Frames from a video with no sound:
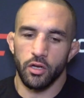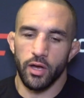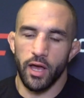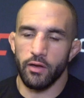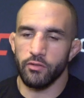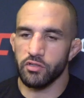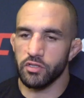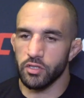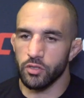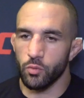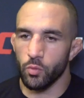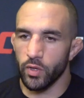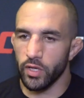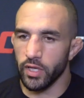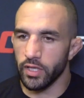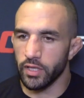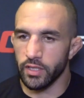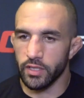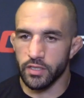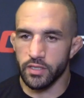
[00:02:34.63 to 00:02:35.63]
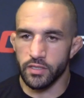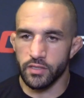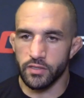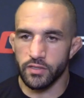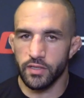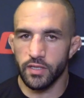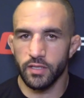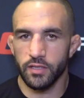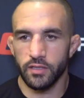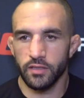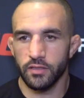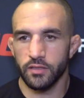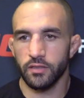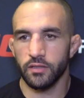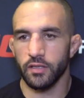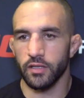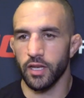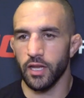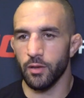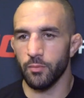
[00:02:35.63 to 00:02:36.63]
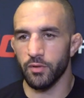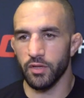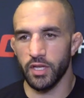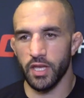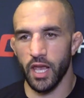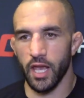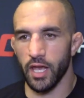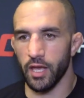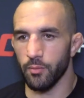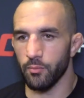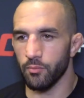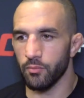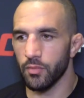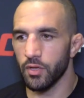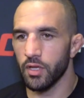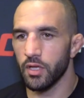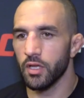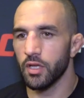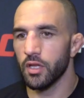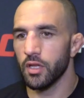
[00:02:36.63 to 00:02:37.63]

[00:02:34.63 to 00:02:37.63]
obviously winning is the name of the game.